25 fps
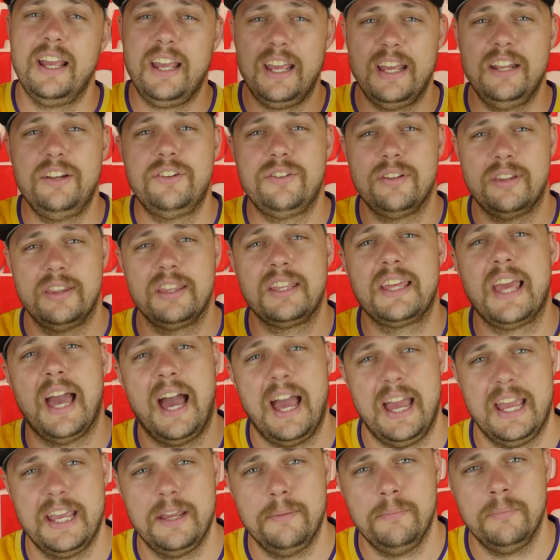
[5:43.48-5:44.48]
into the
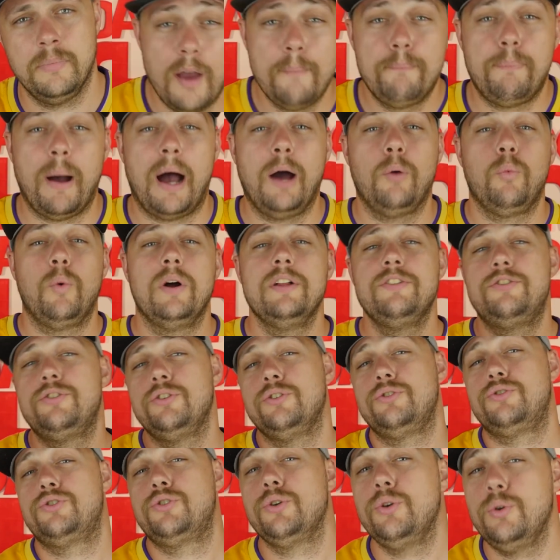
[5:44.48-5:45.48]
game. But once you
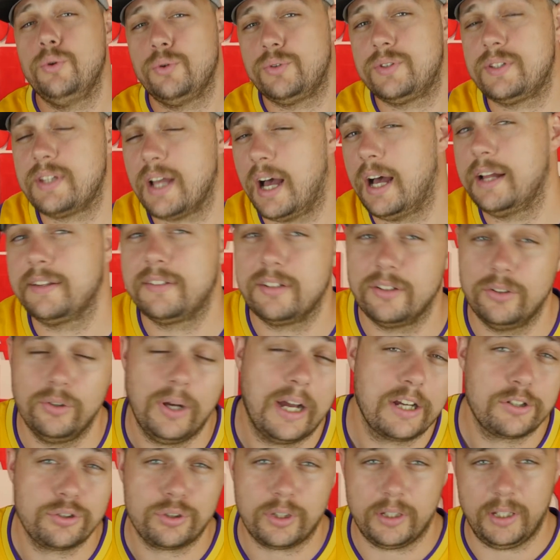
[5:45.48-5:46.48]
do start to
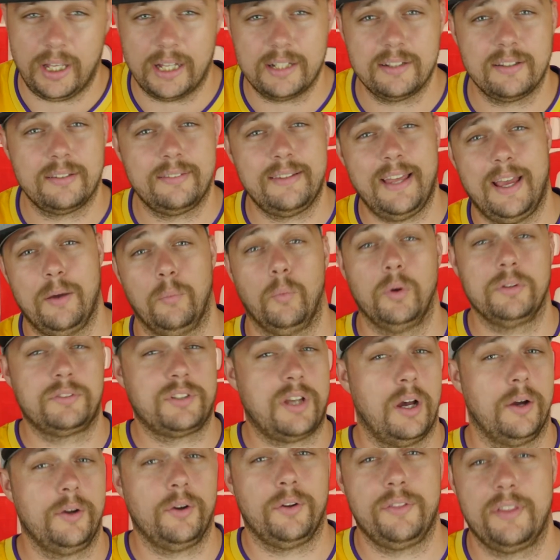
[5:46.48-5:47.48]
actually understand what's
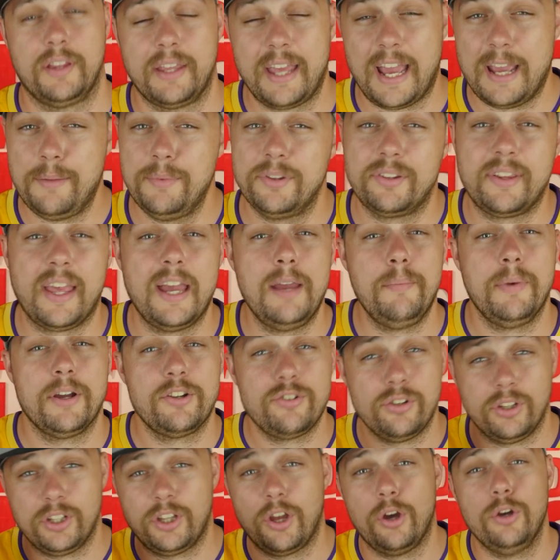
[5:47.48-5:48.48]
going on in the game, this game
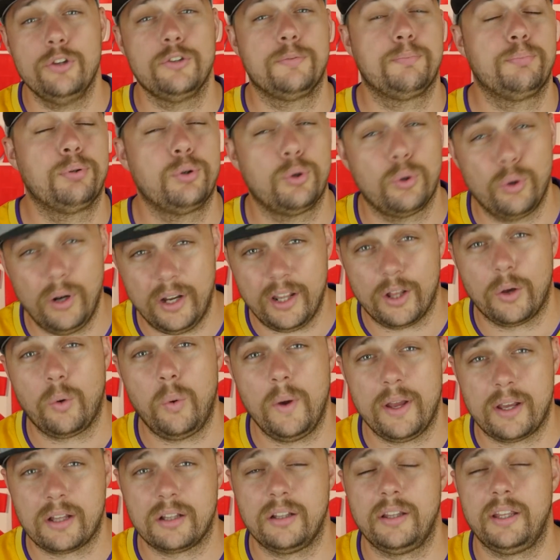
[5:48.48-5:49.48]
actually goes pretty
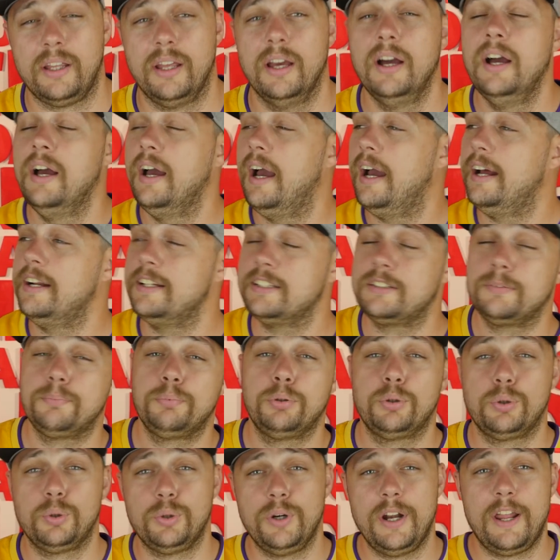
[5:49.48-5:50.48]
quickly, and it's
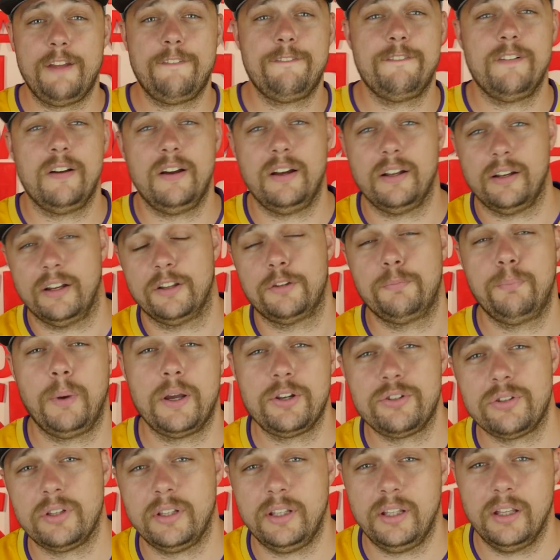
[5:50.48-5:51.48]
pretty fun,
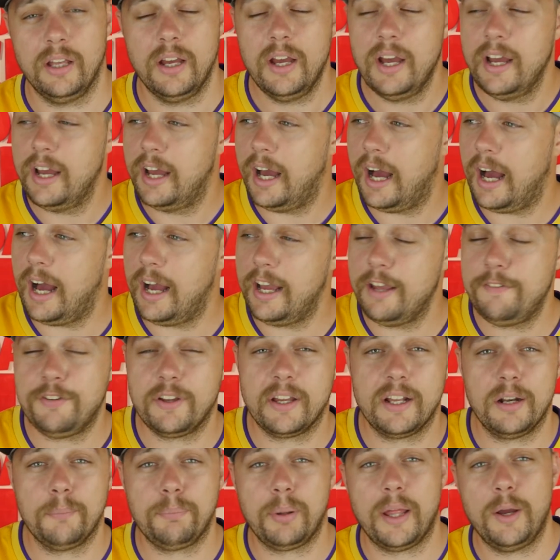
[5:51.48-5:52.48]
especially if
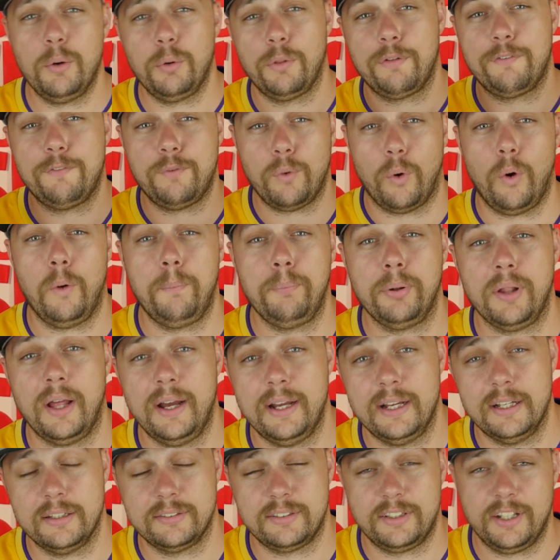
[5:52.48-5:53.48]
you're going to play with 4
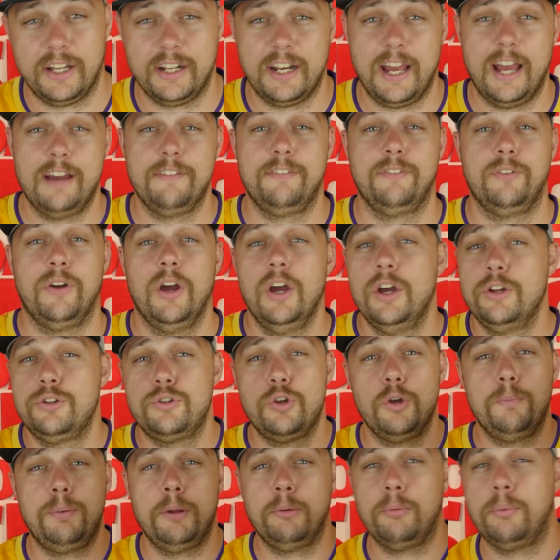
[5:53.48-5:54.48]
players. You're going to have
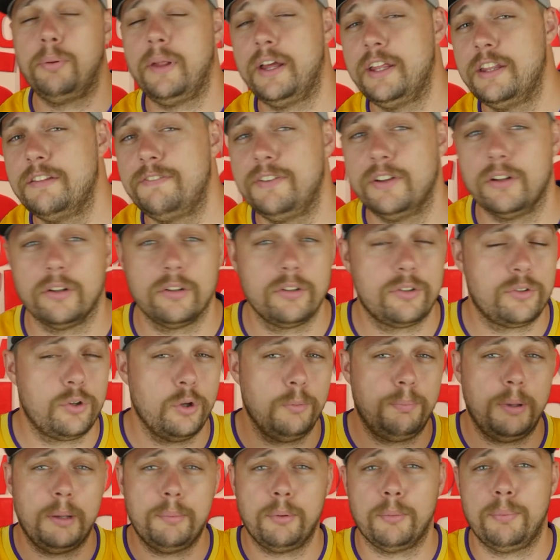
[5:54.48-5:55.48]
2 people playing the villains, 2
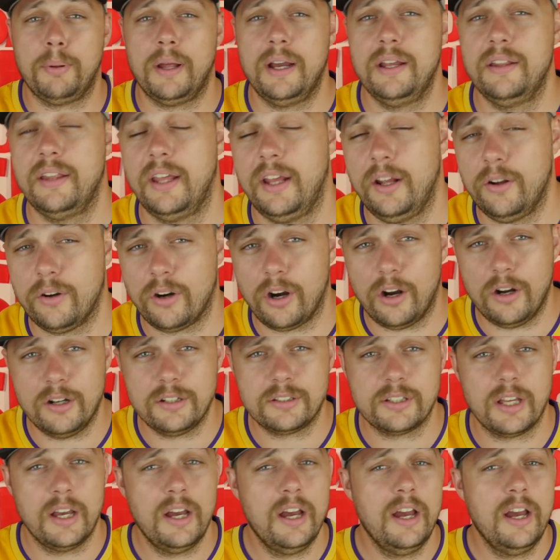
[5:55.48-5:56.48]
people playing the heroes.